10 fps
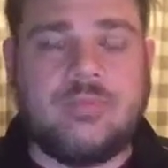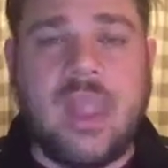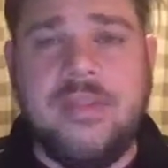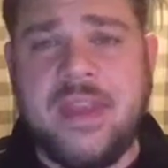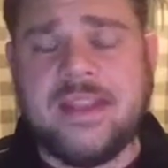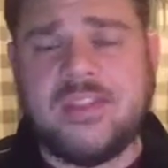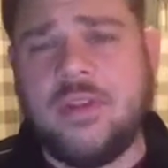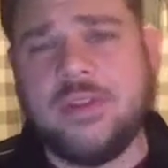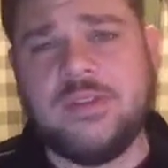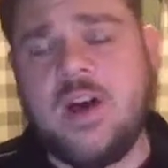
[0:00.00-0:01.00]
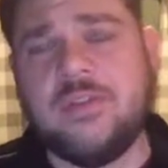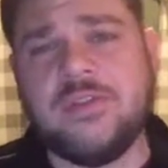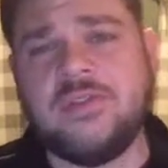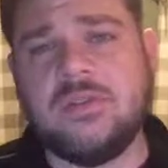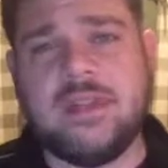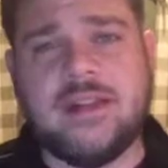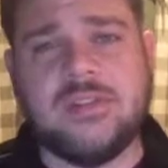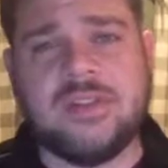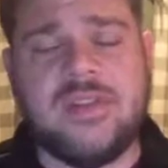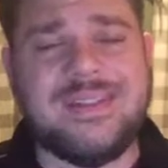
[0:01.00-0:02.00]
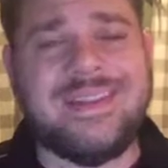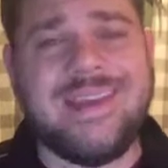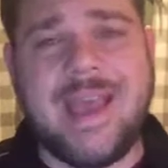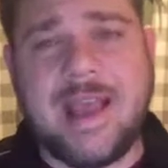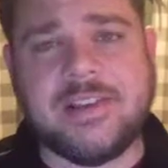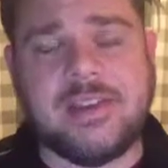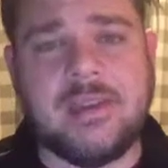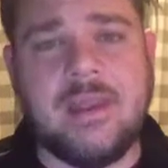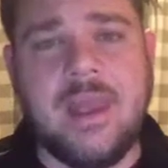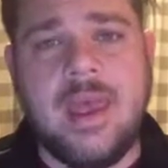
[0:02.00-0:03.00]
And then it's on those officers or leaders to then take action